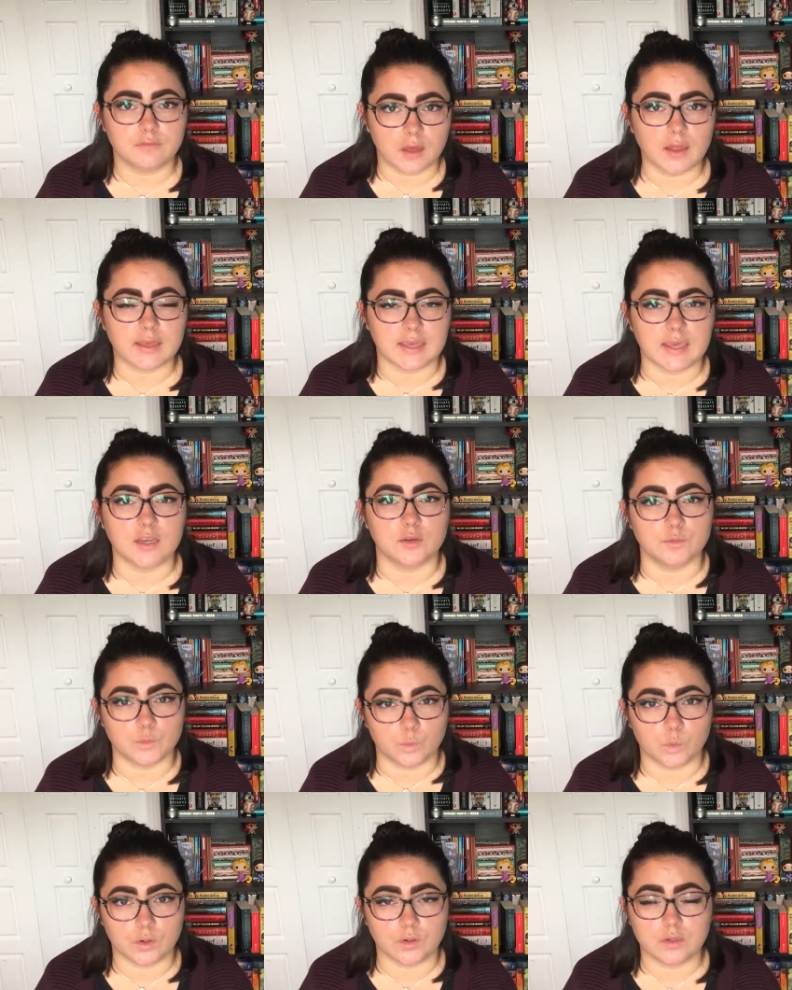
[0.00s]
Falling
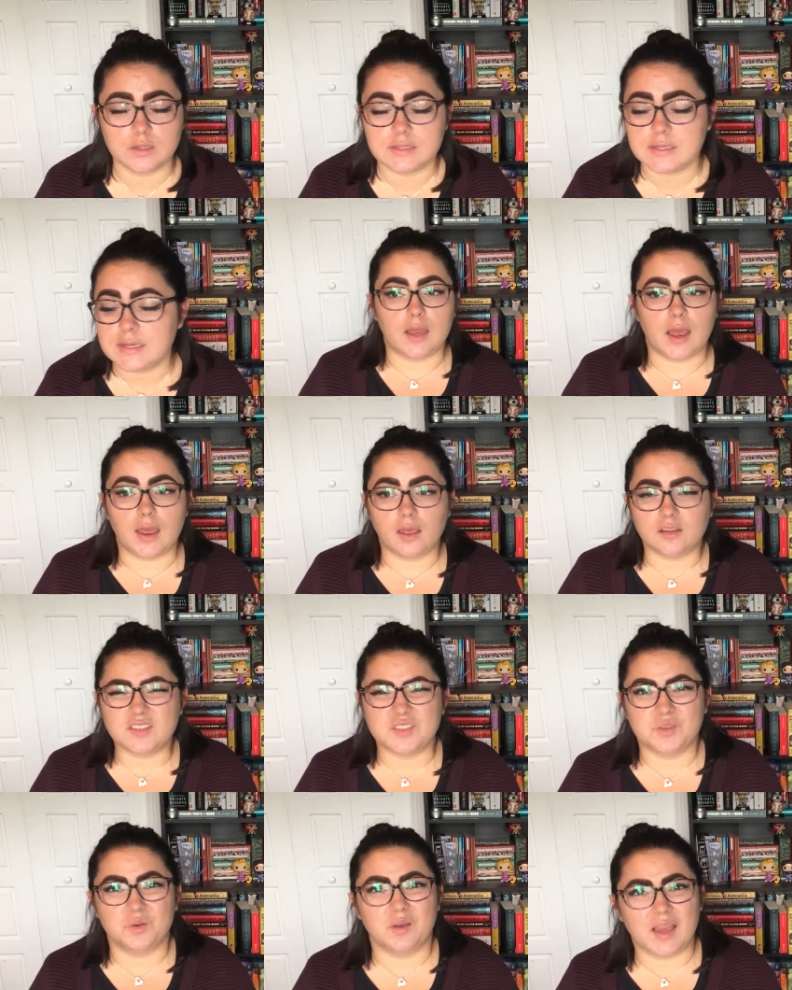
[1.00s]
Kingdoms world. I
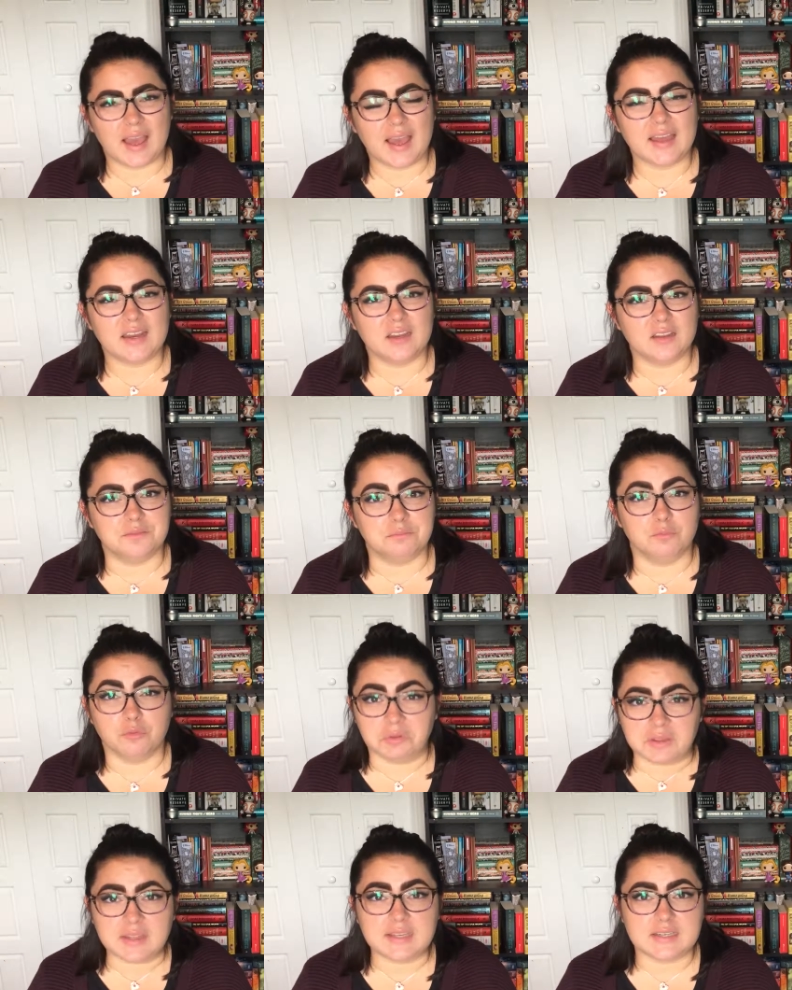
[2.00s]
also had a
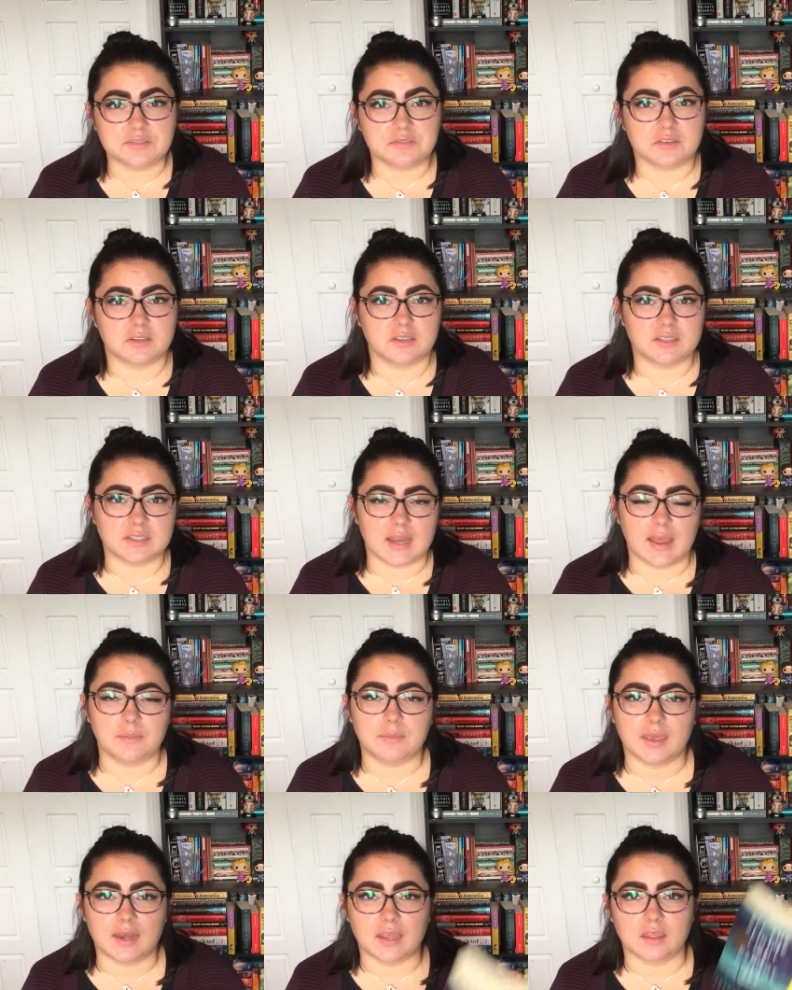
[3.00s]
really difficult
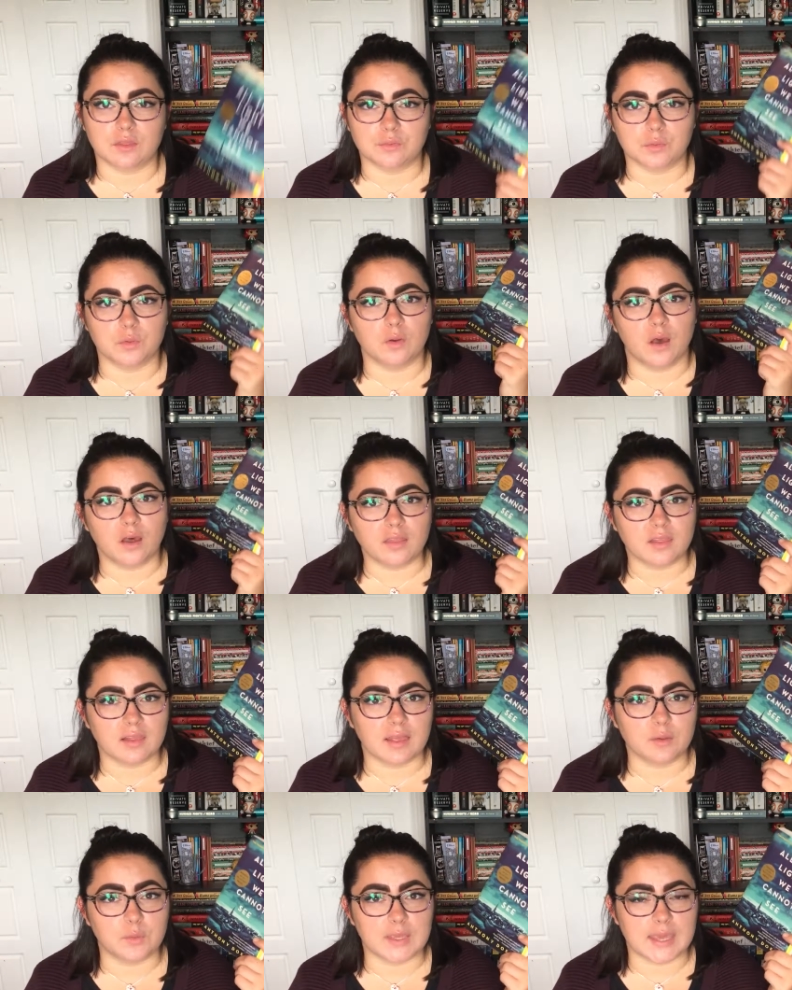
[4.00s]
time getting through All the
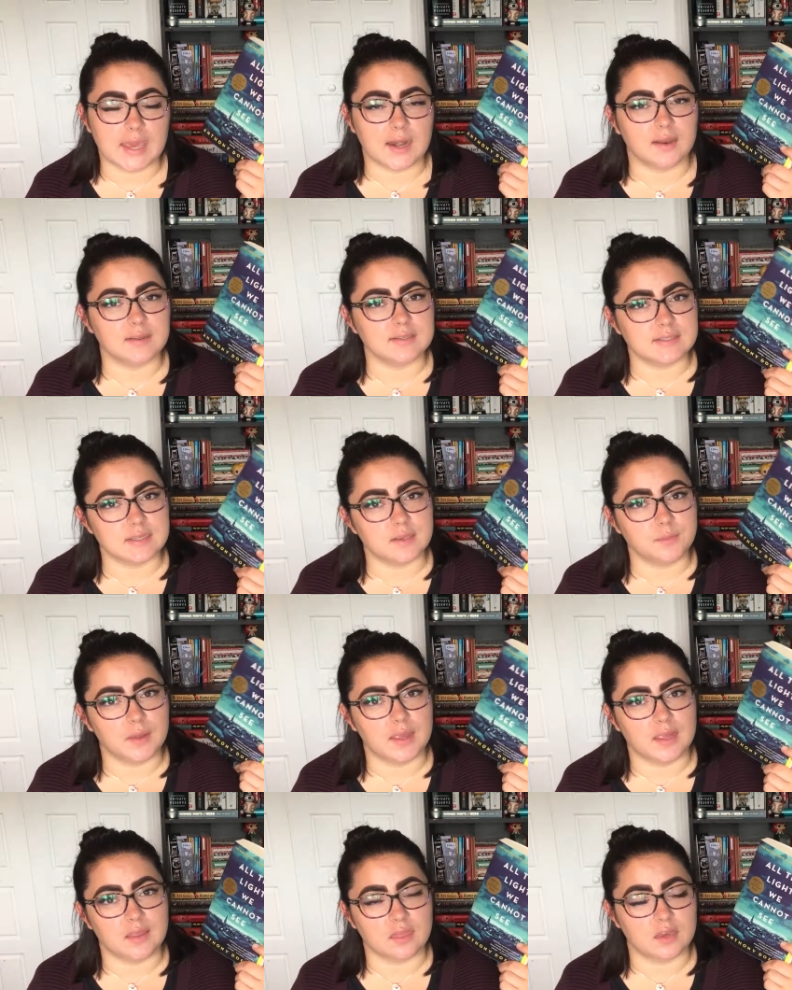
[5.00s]
Light We Cannot See by
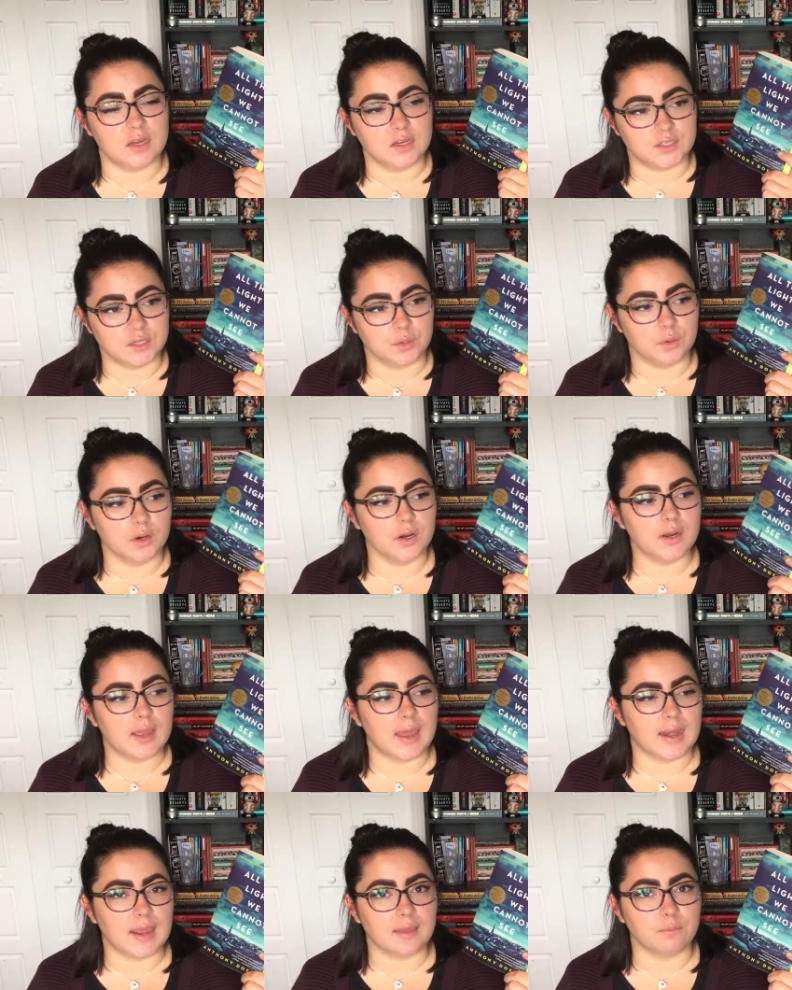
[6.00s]
Anthony Doerr
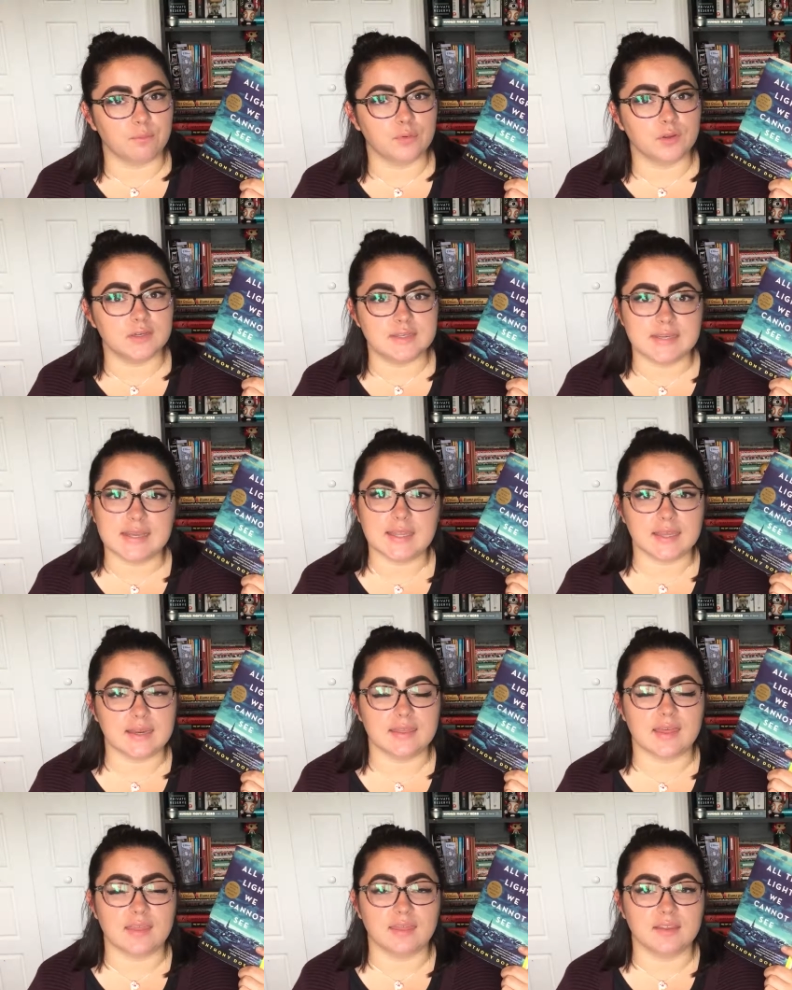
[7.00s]
and I
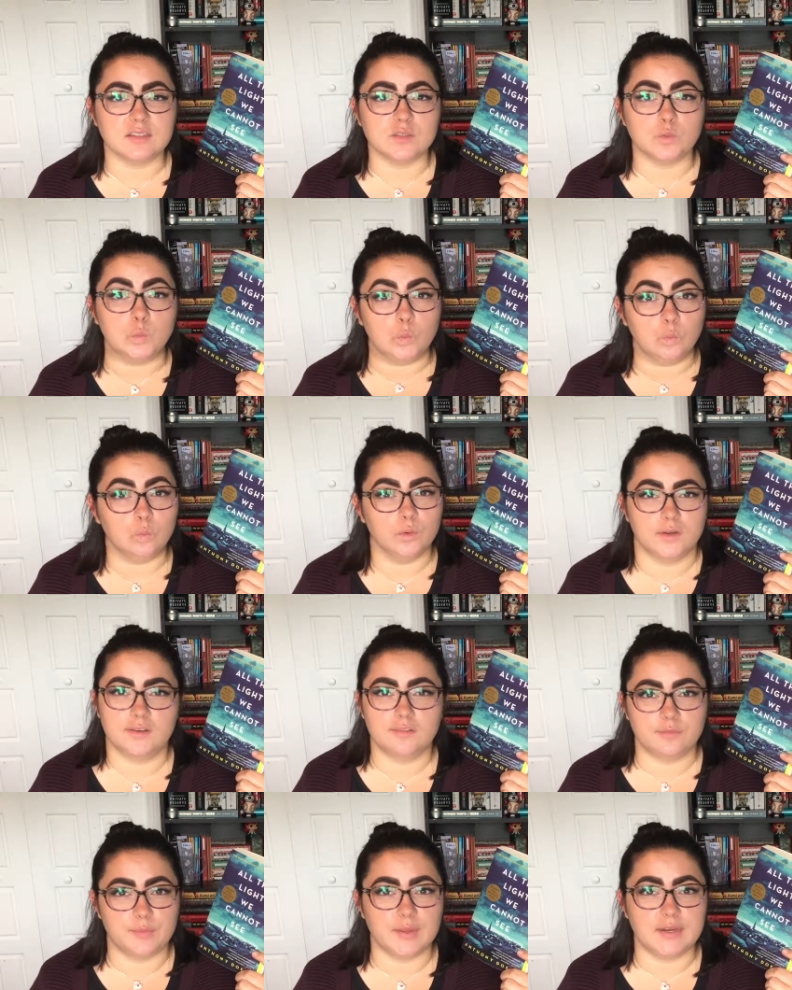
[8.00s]
predict that this would
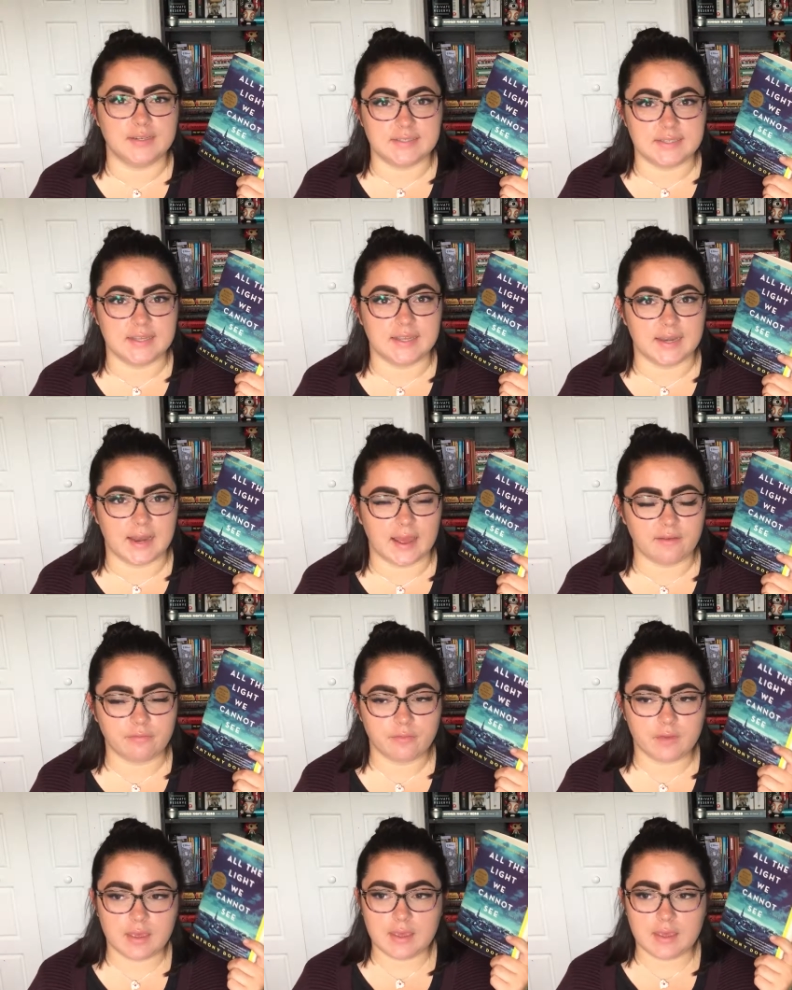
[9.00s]
have been a DNF